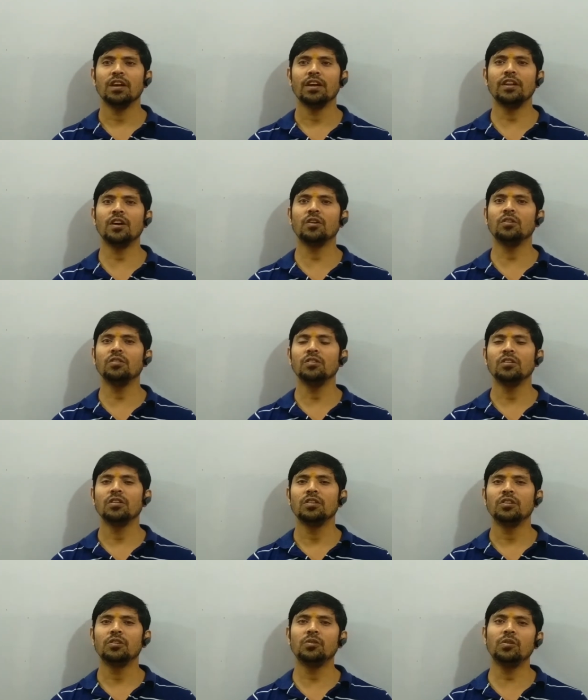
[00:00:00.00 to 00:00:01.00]

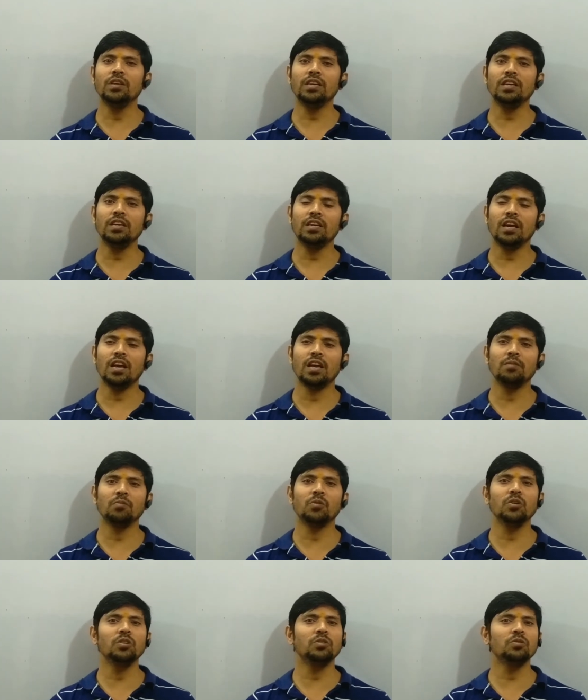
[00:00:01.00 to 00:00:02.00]
Now, today I am
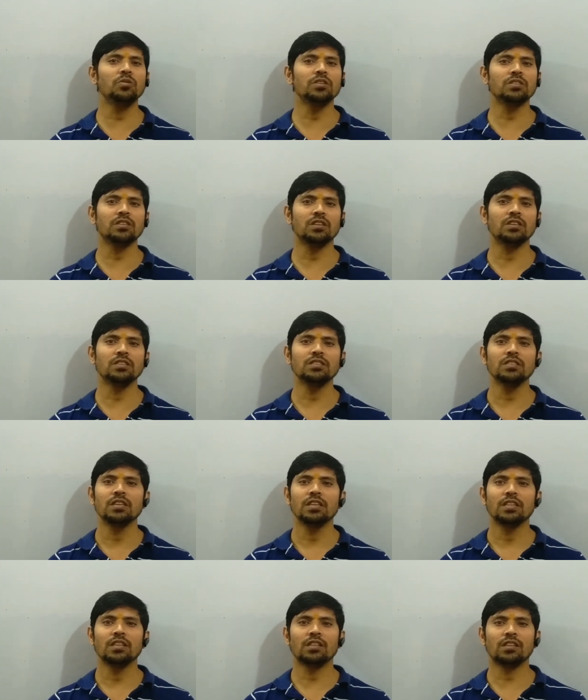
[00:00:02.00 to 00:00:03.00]
going to discuss
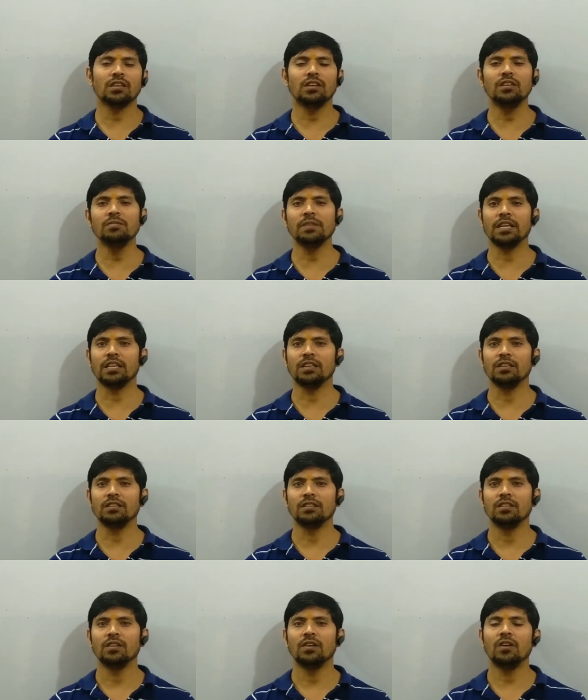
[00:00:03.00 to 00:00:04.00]
the third method
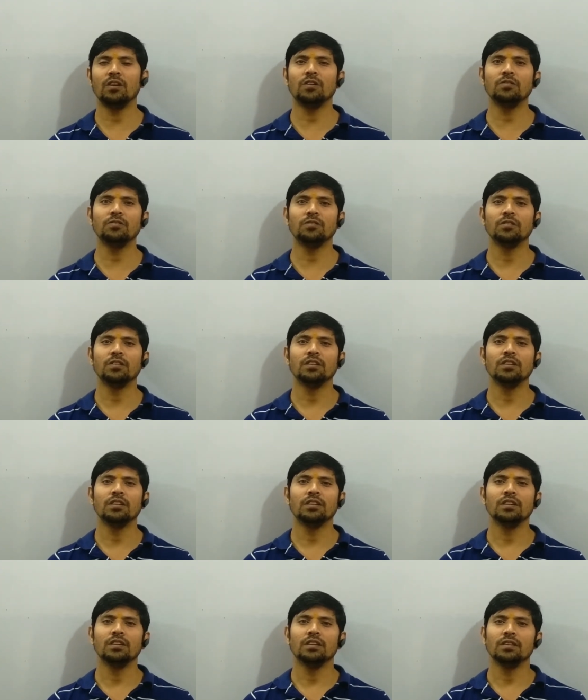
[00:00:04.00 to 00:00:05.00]
of
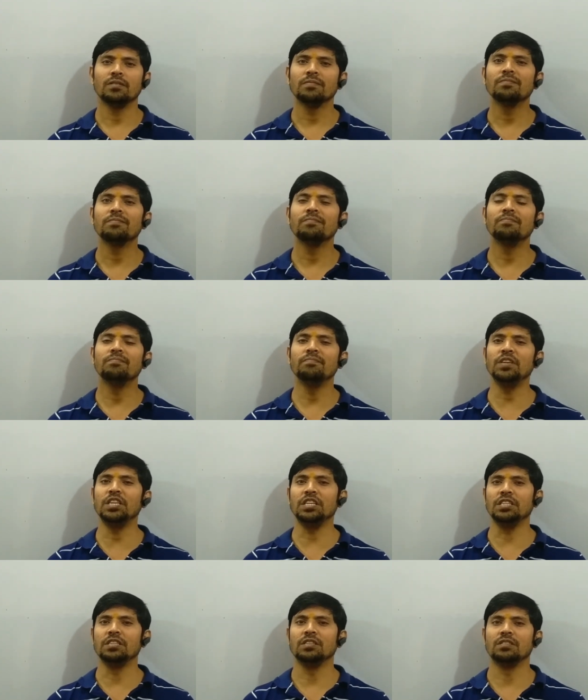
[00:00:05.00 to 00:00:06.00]

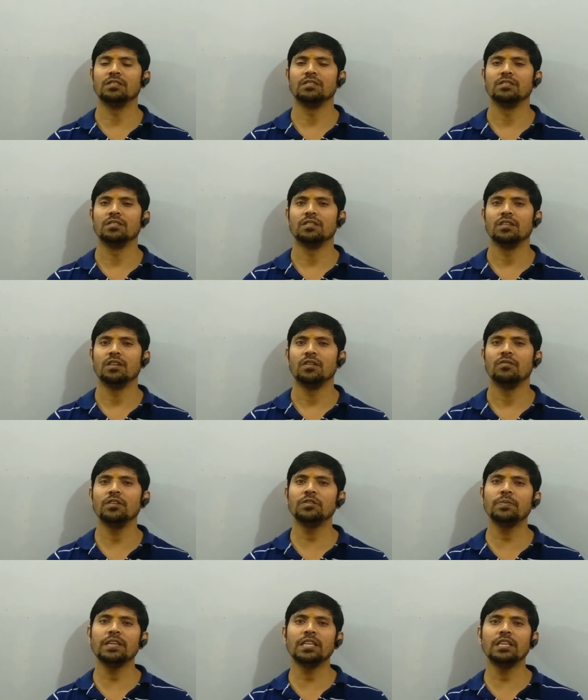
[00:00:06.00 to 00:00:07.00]
mean.
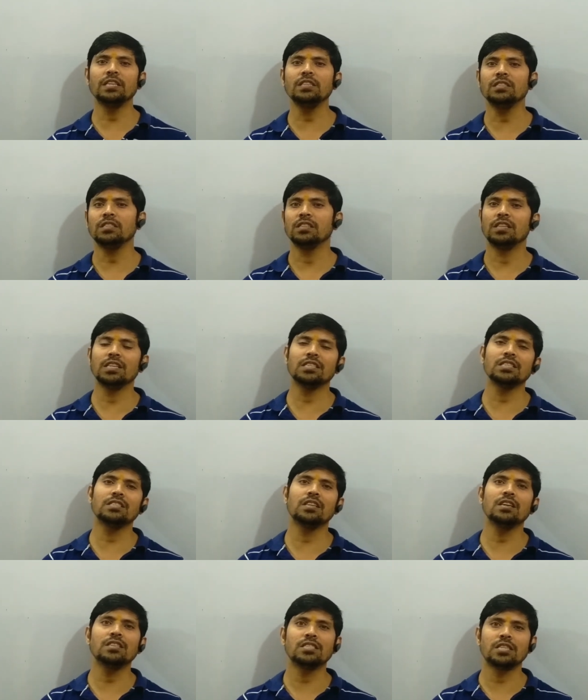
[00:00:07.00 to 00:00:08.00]
Which method is? This
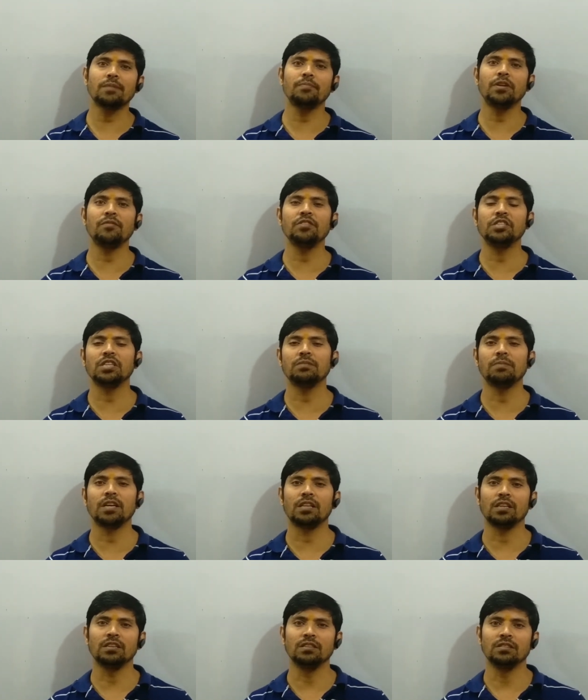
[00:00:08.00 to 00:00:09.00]
is the step deviation
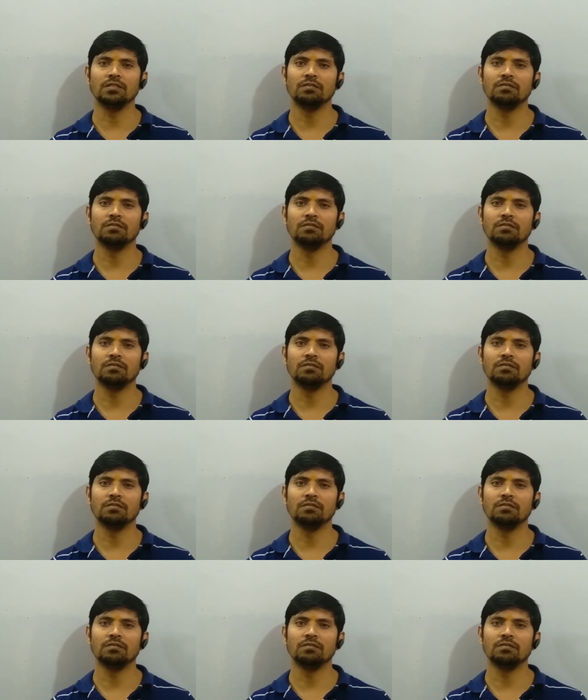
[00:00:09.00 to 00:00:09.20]
method.